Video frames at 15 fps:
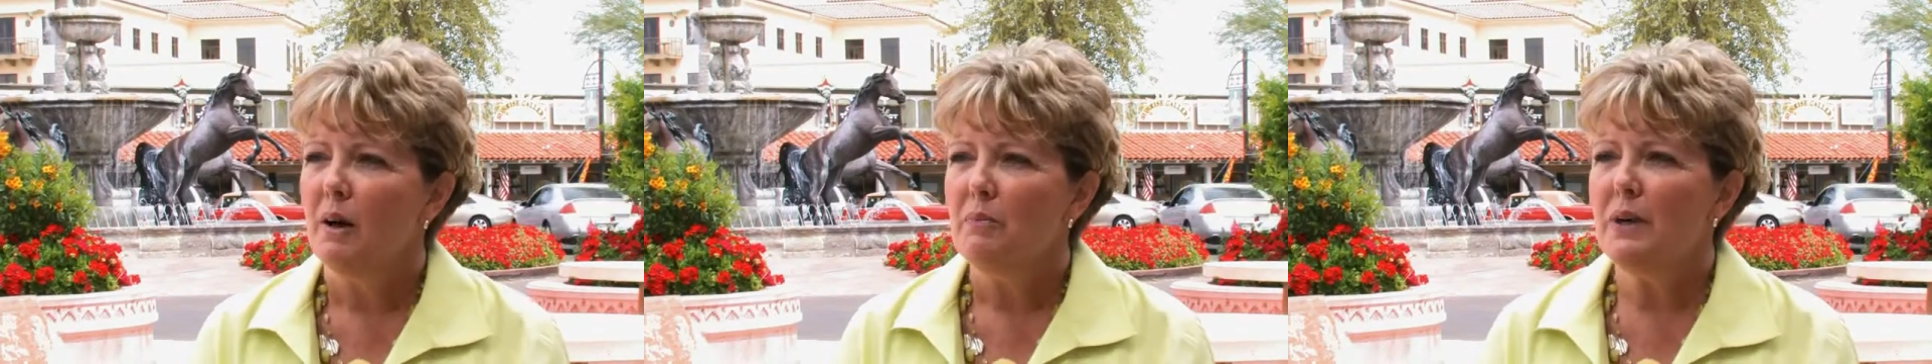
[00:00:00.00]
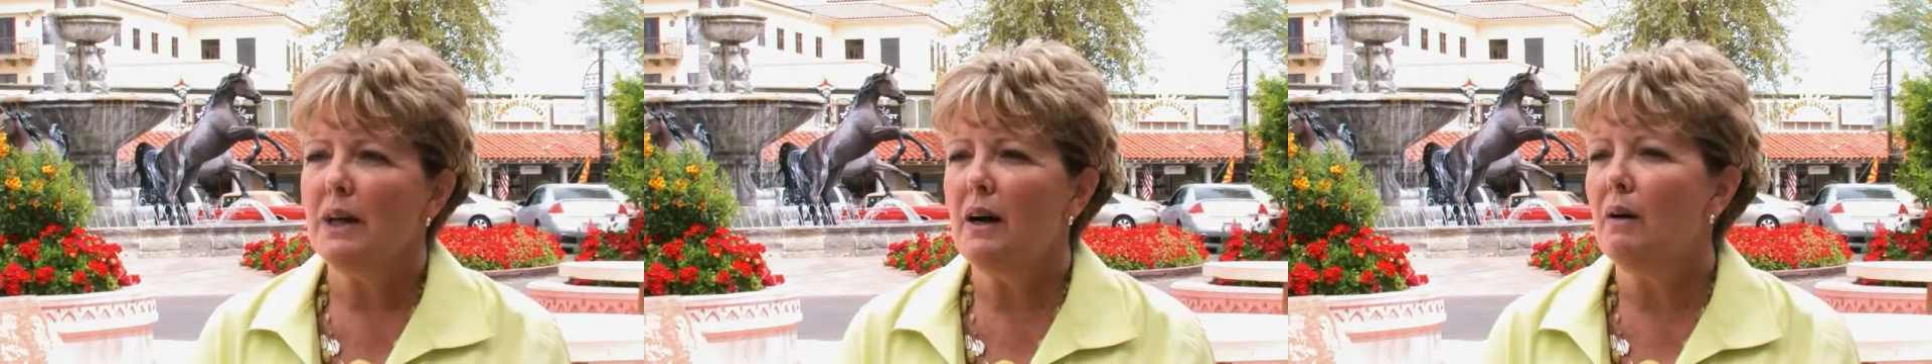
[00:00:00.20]

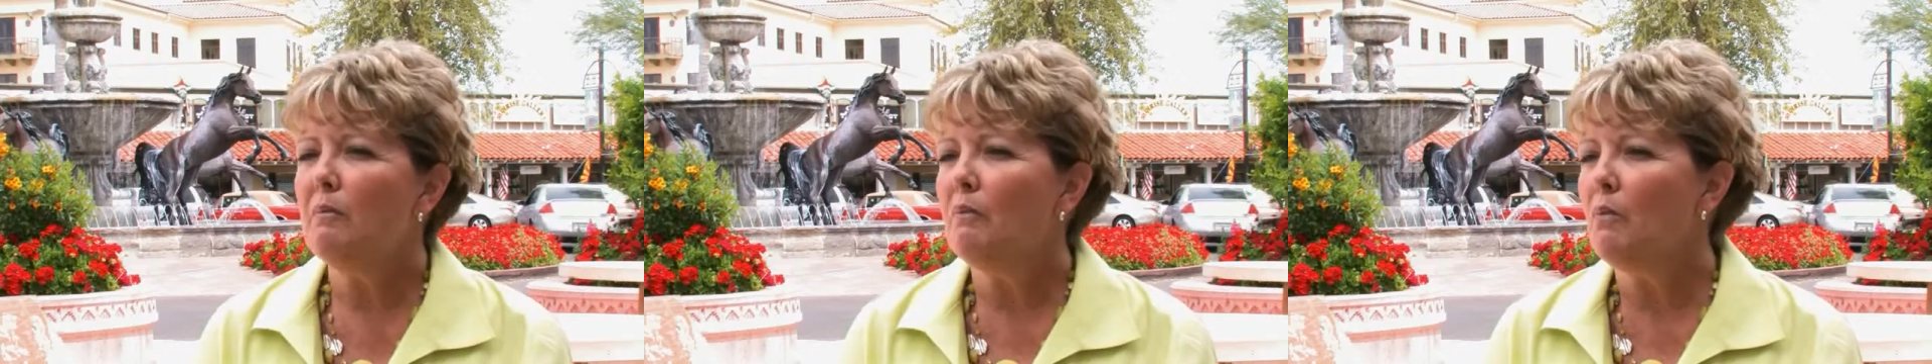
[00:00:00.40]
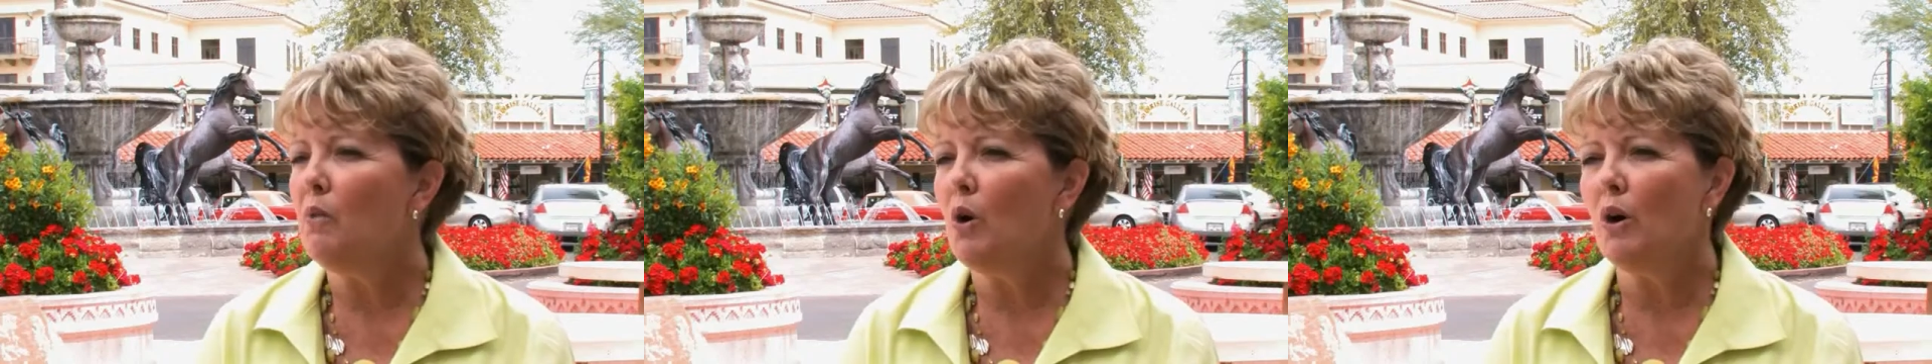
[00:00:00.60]
become
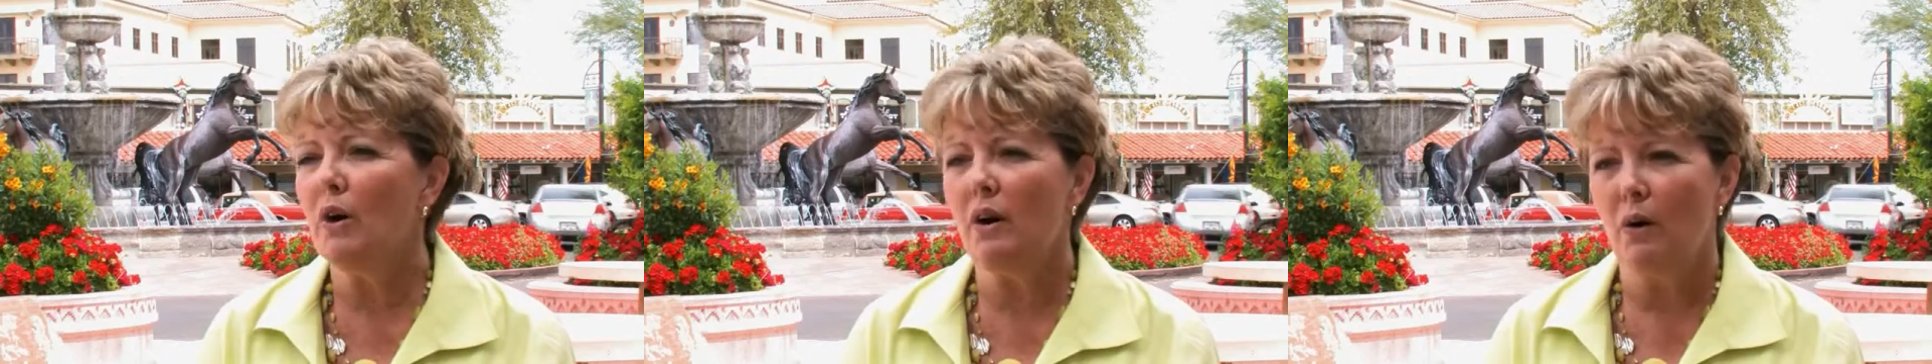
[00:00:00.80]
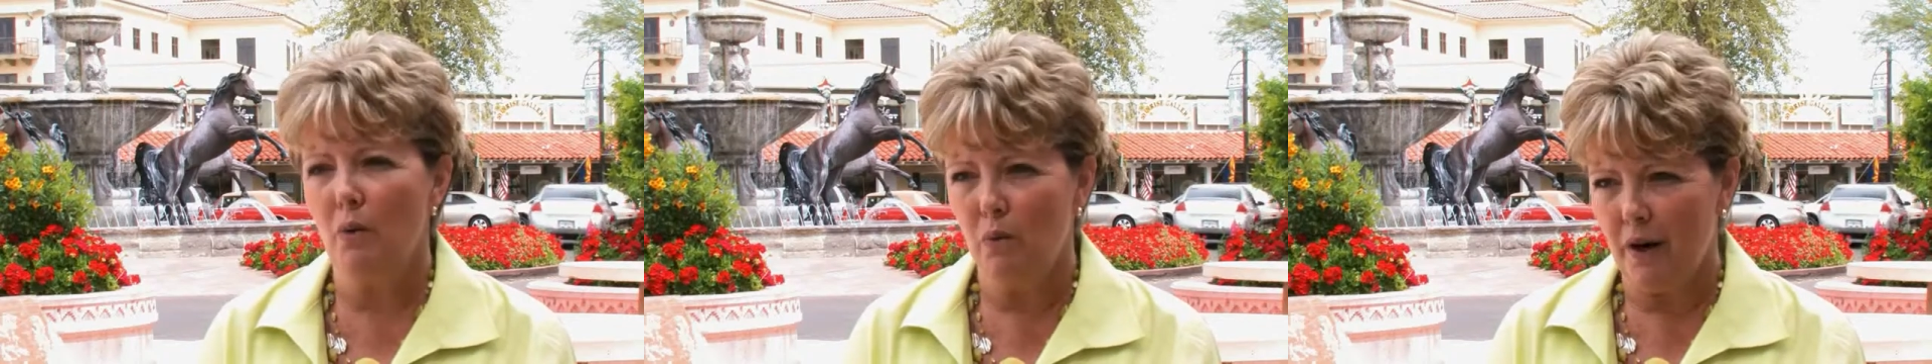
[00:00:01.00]

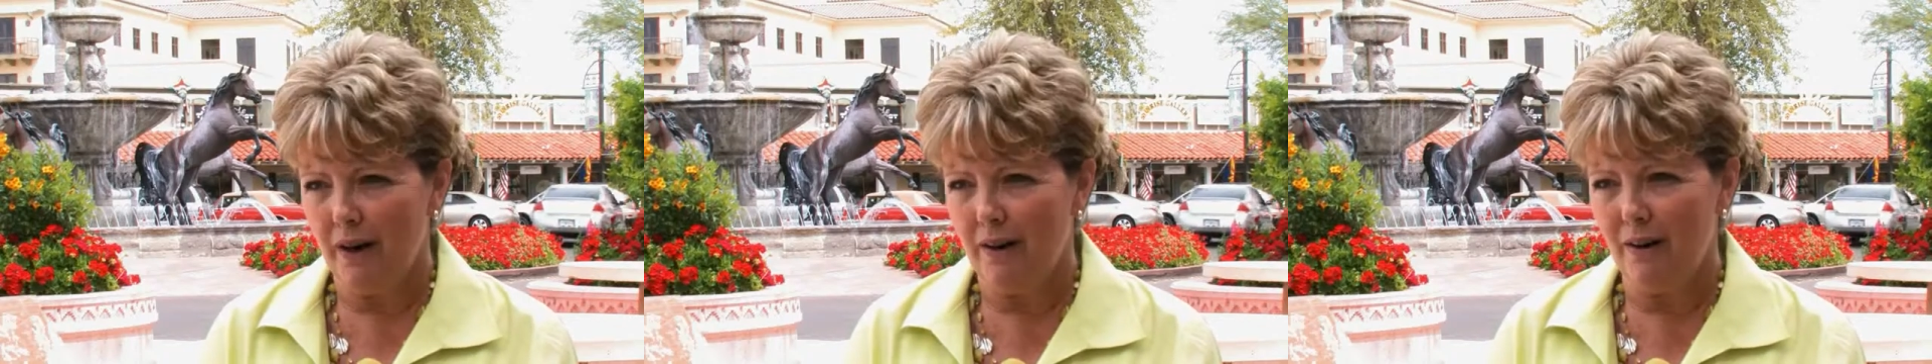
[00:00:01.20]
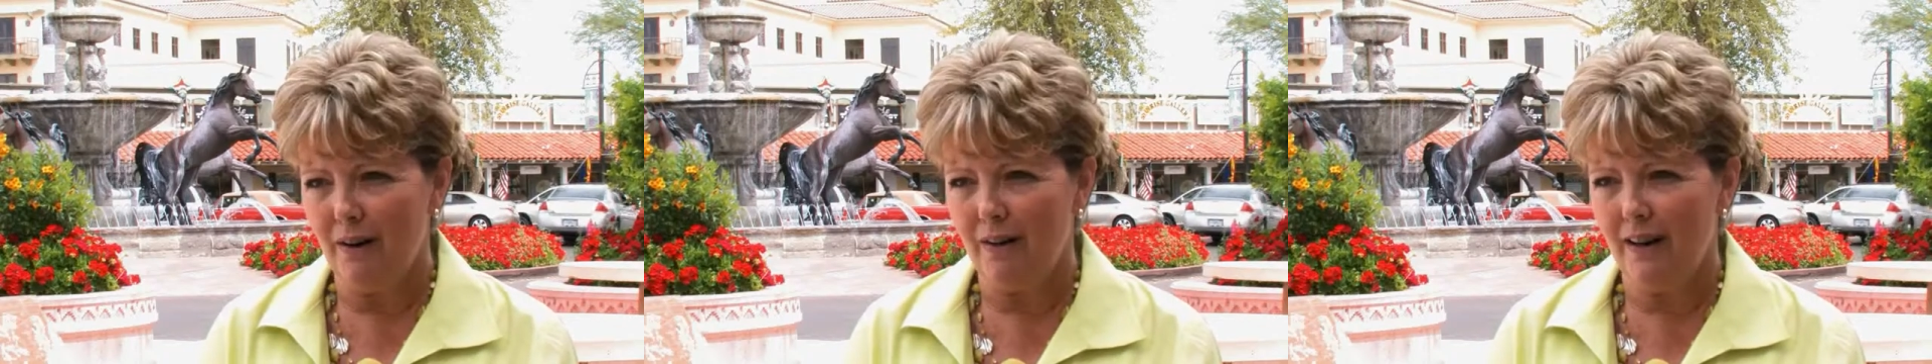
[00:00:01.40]
more
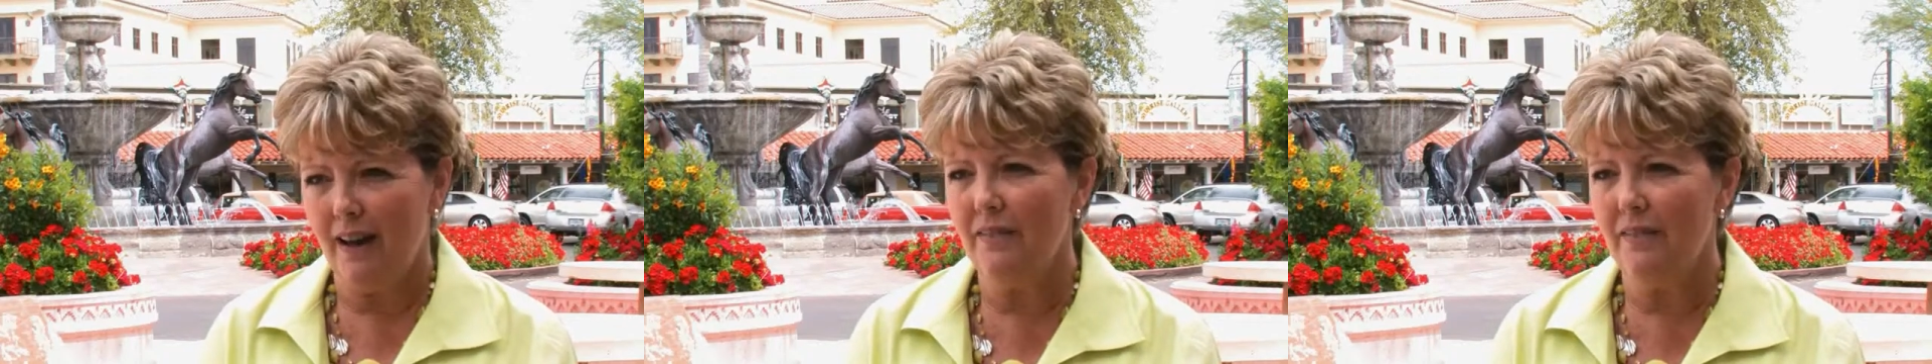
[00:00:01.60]
aware,